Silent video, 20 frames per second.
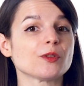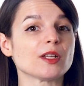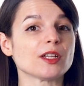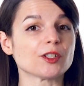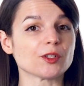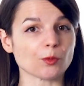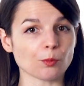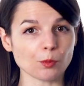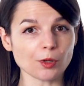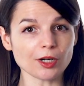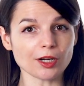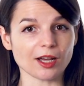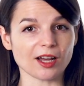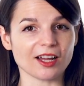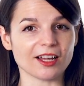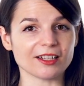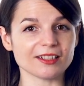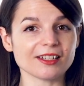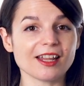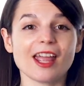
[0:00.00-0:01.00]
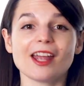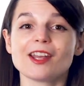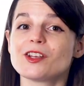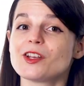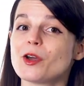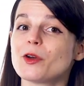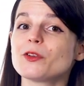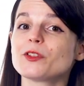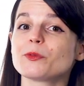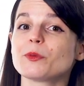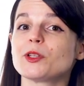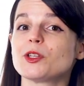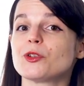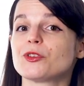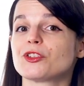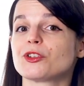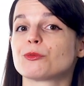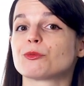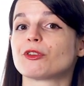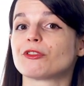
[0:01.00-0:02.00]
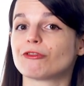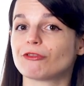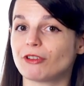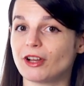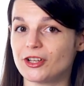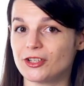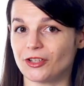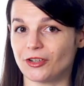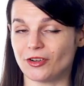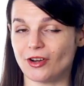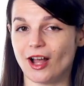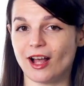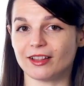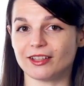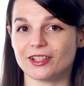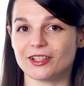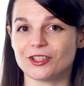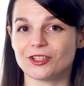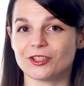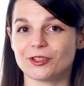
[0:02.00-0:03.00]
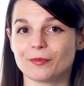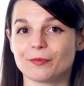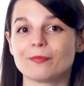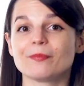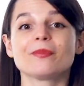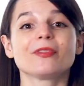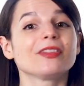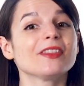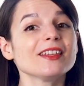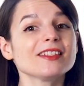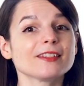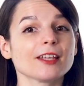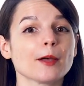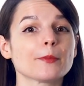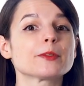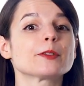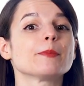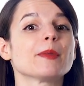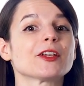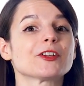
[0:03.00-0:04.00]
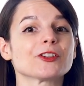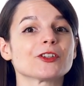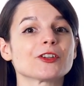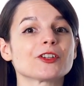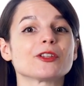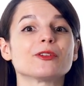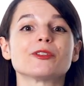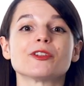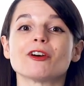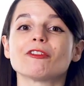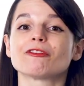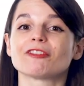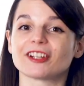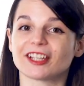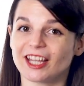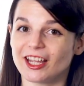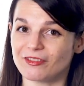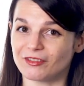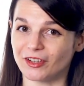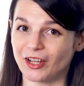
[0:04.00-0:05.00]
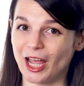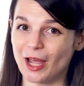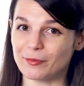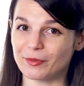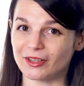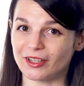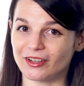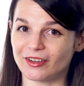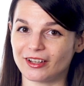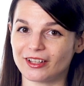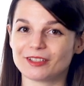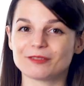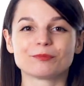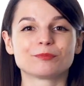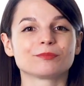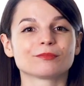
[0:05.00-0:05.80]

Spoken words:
you need to work on and knows when you should refresh your knowledge. This helps make sure you don't forget vocabulary.